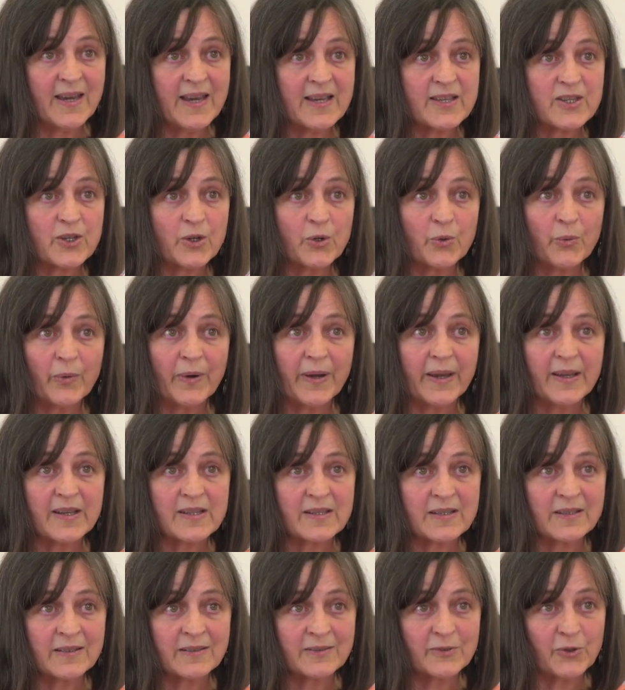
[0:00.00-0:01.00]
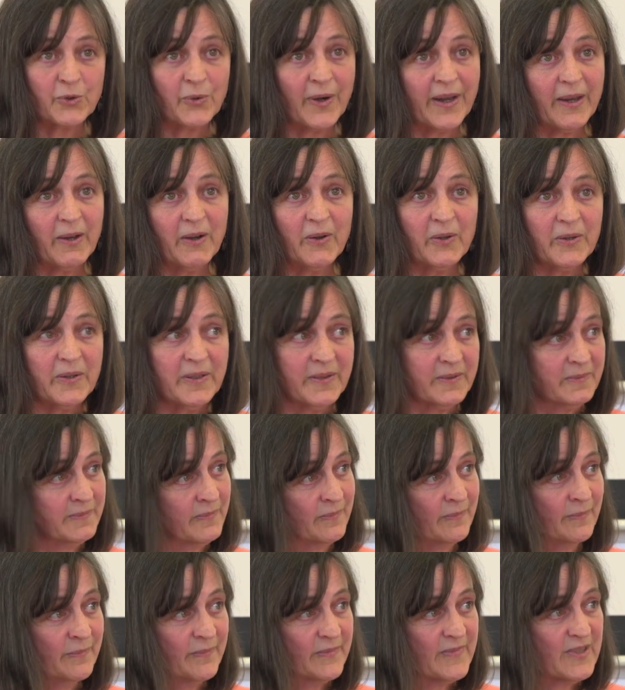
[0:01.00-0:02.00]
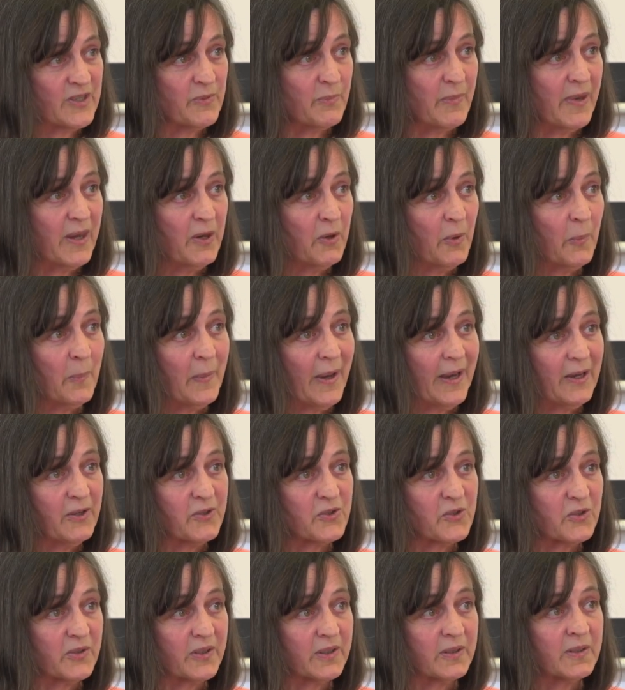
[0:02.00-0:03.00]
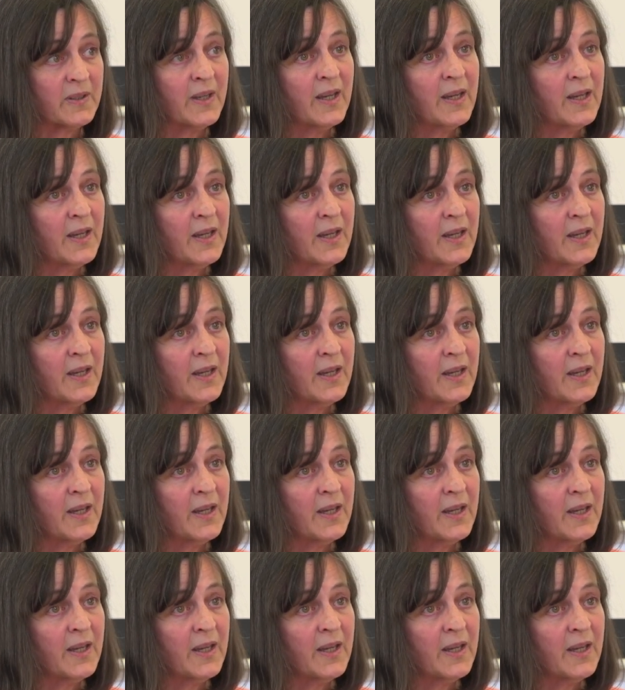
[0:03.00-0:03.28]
It's a great, great honour to be your patron.